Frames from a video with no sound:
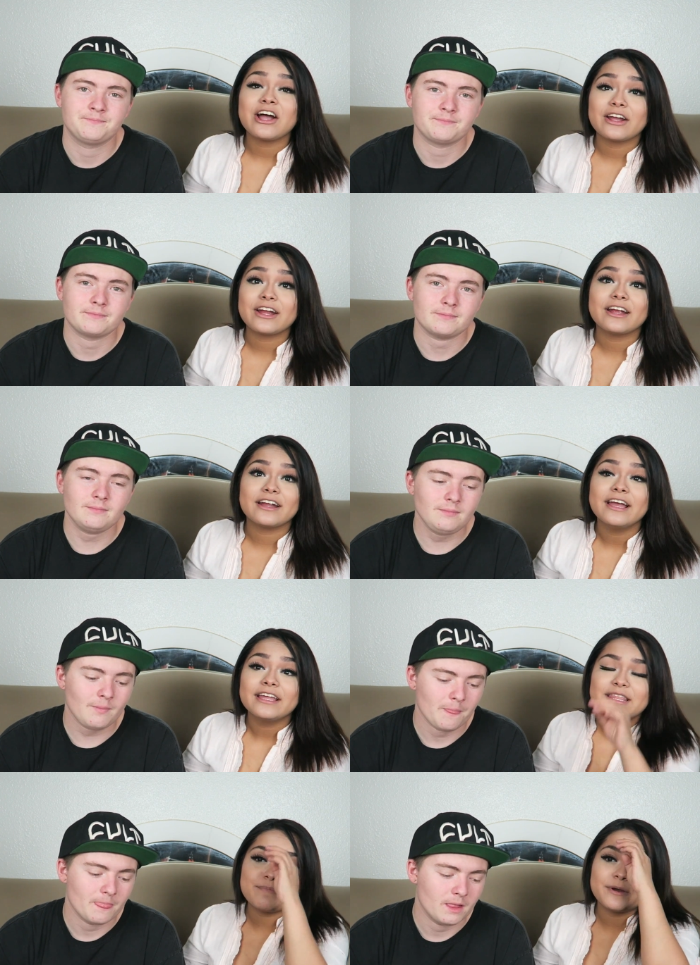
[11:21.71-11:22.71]
Speaker 1: shot hurt.
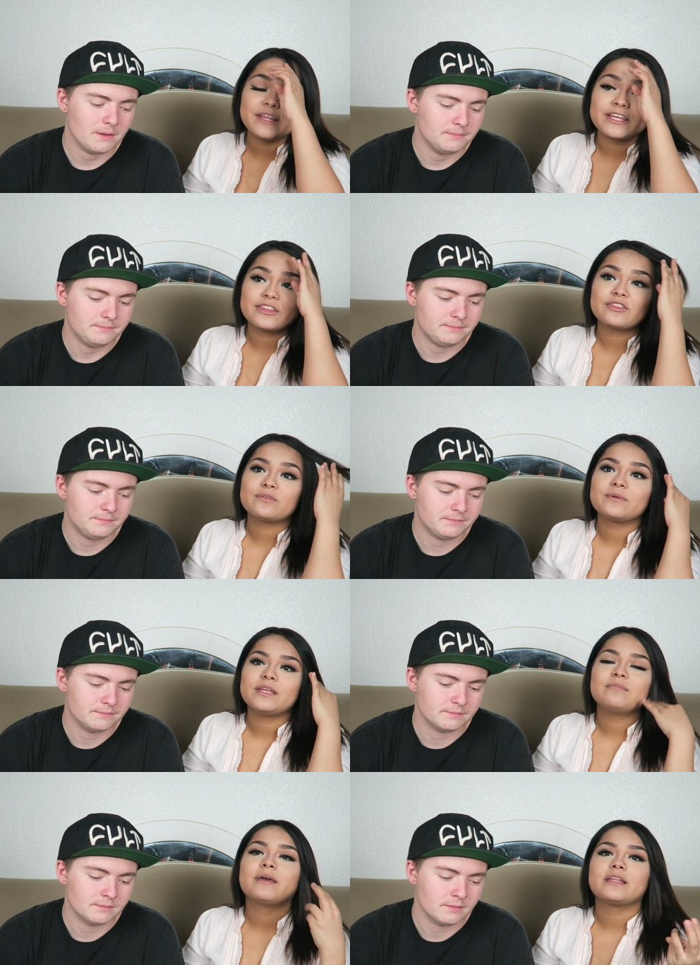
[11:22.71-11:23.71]
They put like
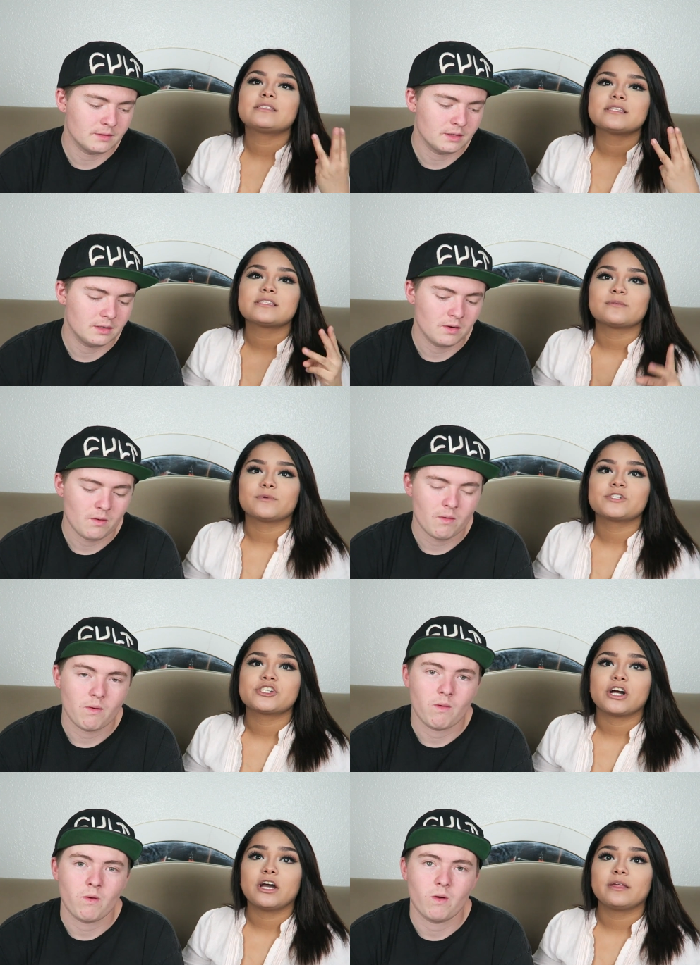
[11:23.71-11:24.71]
three medicines in one
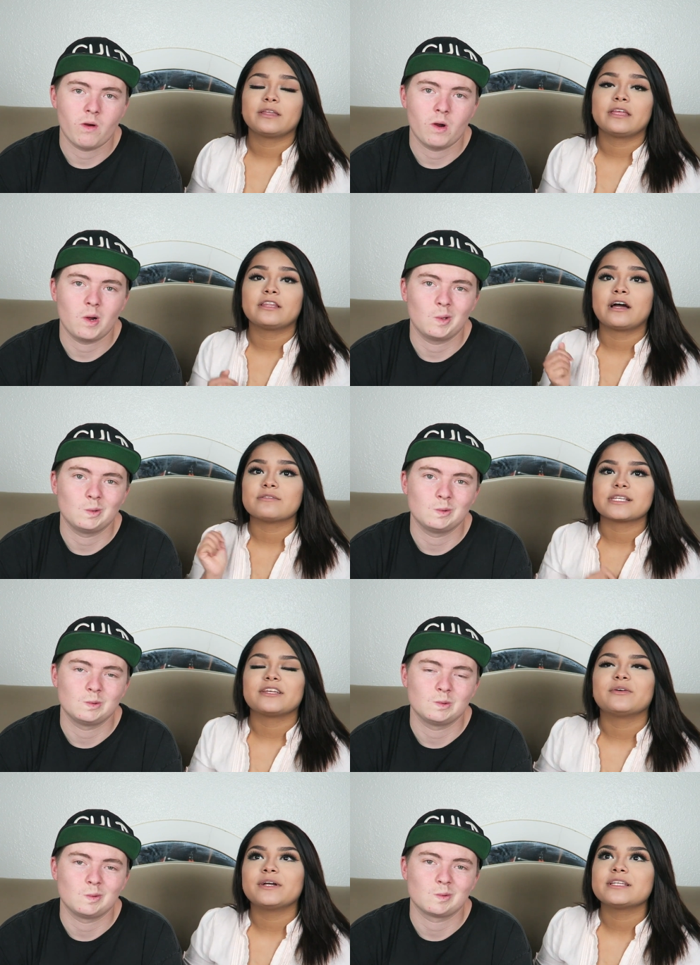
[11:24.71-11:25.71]
shot, and get, I was like,
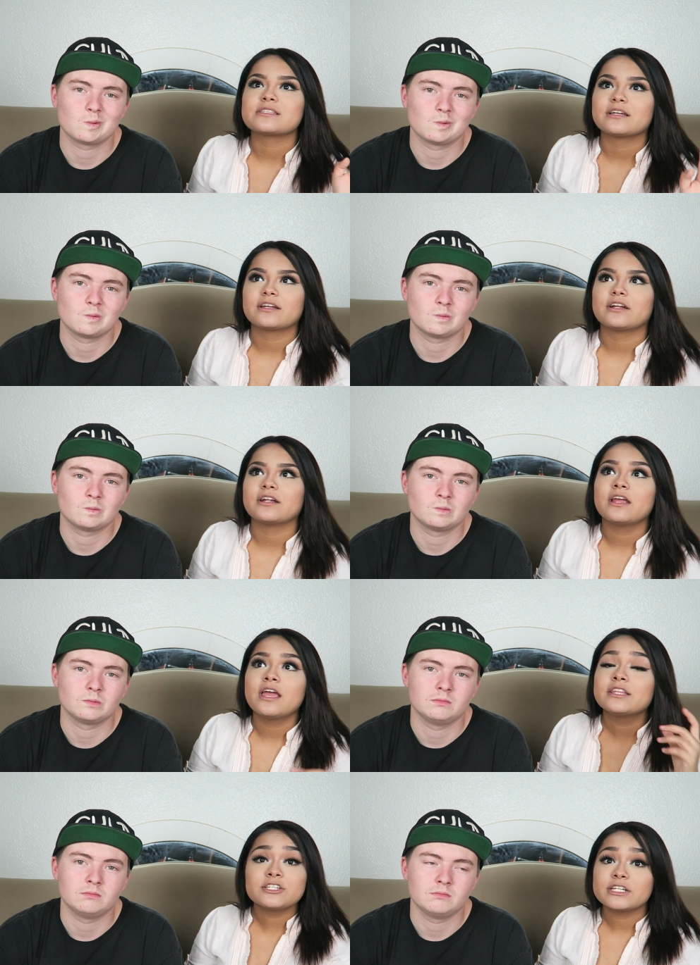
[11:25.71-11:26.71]
you know what, it's not gonna hurt.
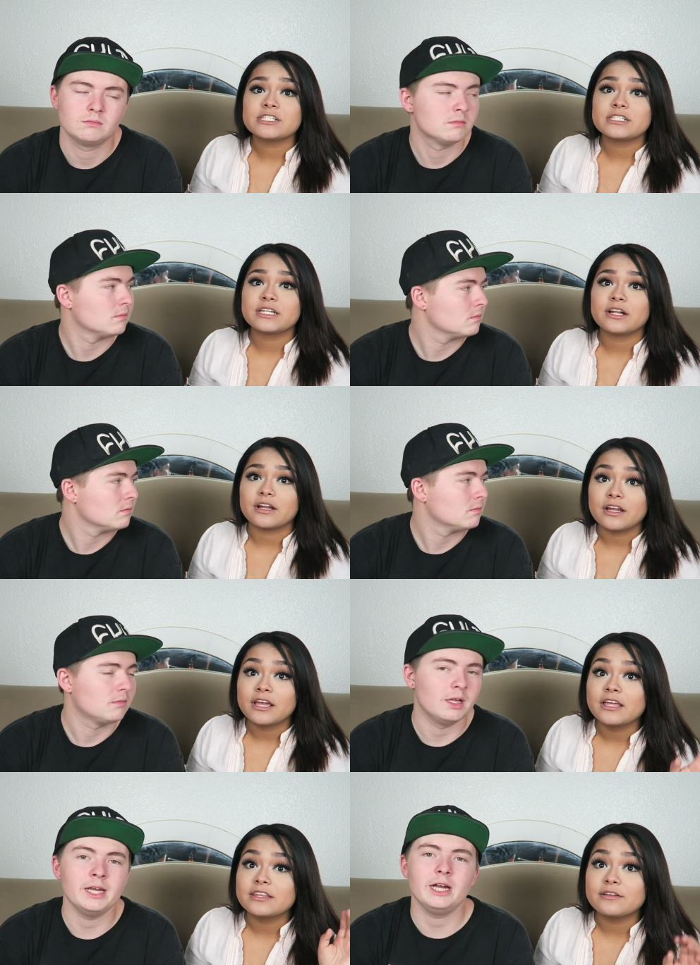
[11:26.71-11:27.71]
The injection didn't hurt.
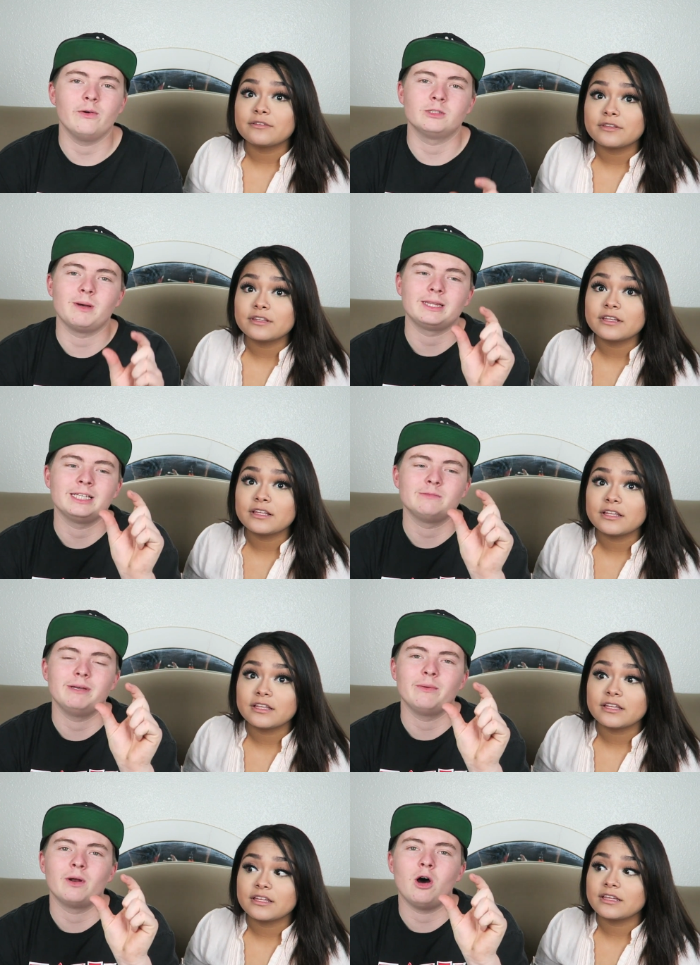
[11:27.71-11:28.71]
Speaker 2: The needle was about this
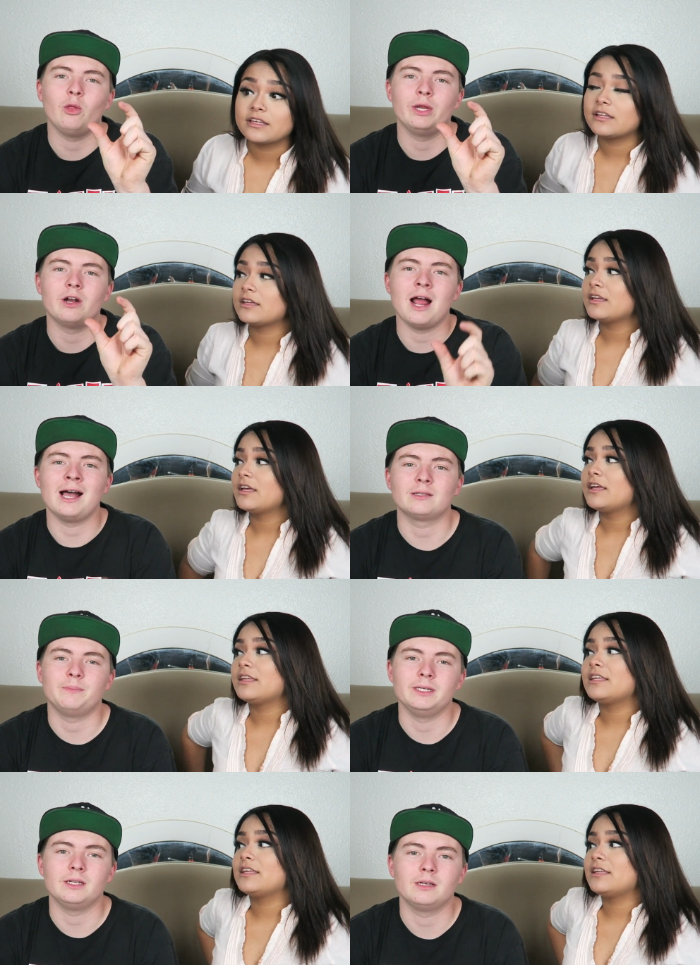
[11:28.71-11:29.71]
big when all in her ass
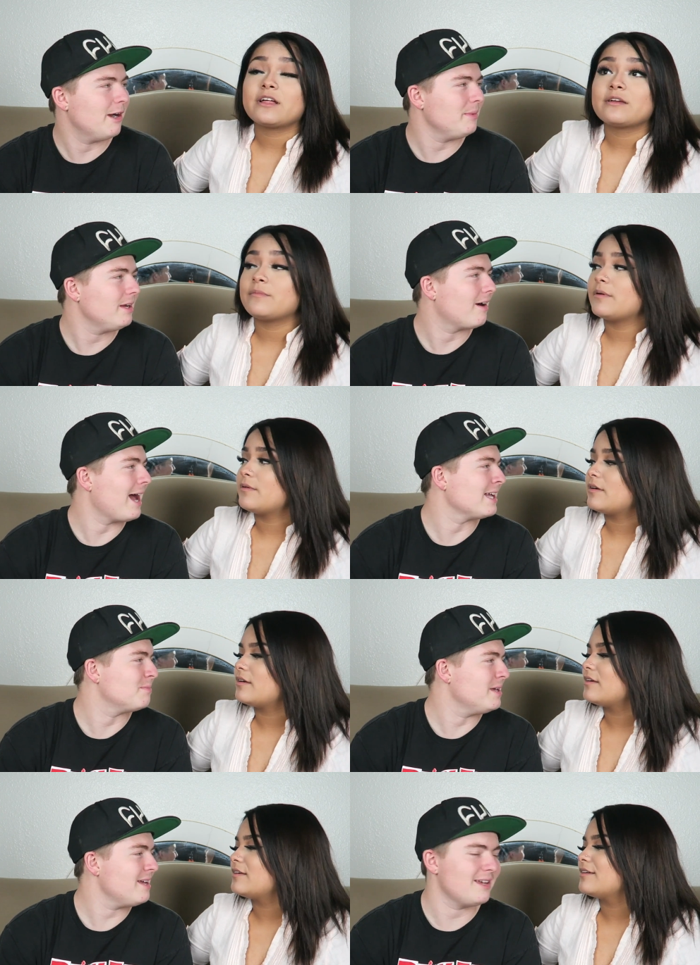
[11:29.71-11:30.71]
beat. You know I mean? Her ass
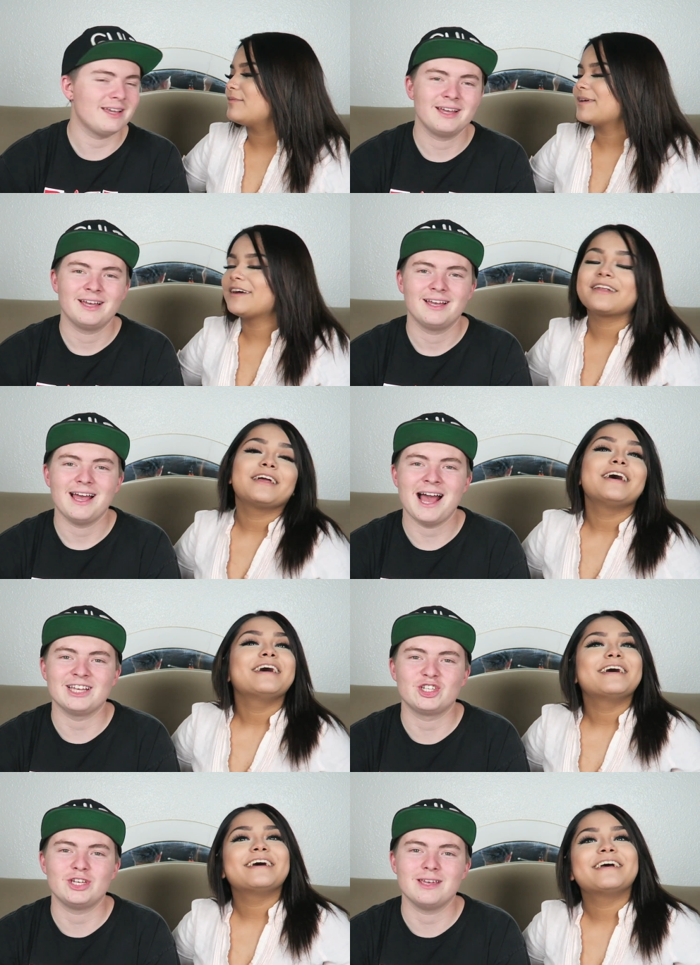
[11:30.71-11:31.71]
beat? Oh my god.
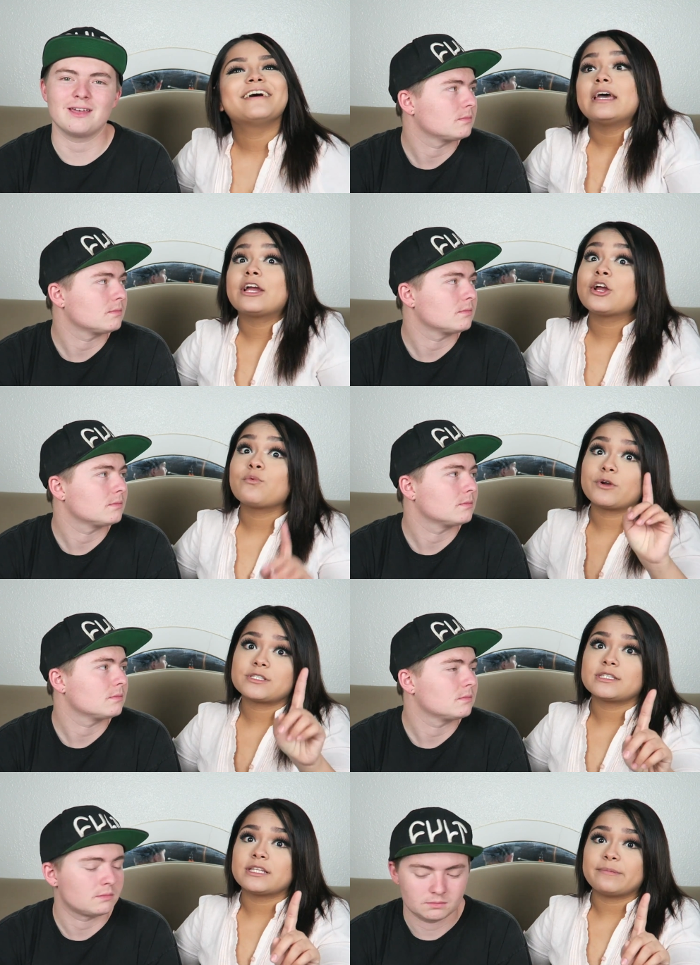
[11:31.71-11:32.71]
Ass cheek. It
Speaker 1: hurt
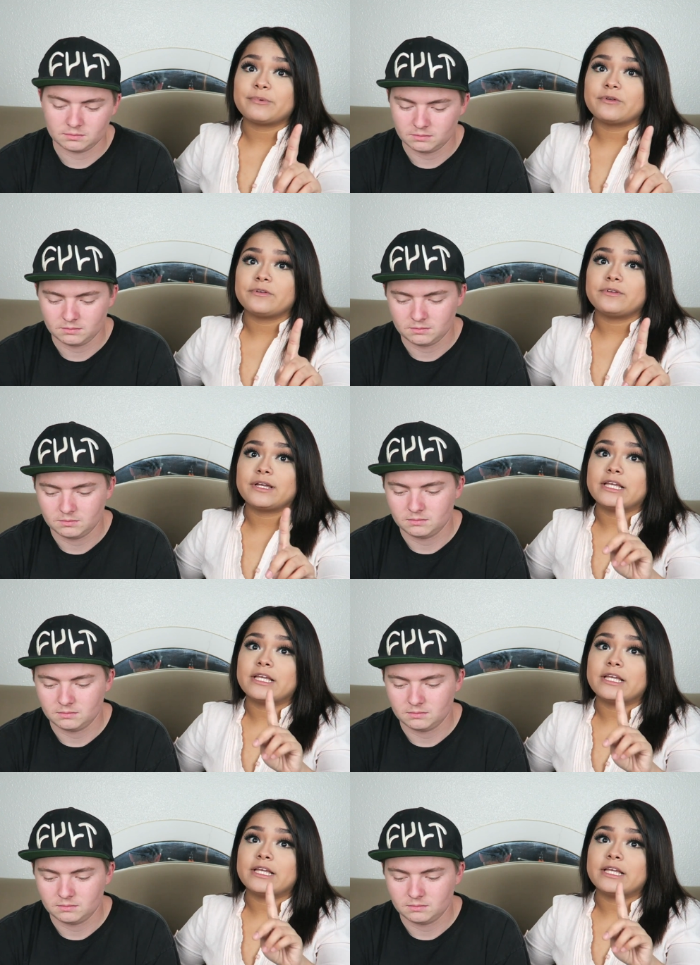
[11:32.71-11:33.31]
worse than the epidural, you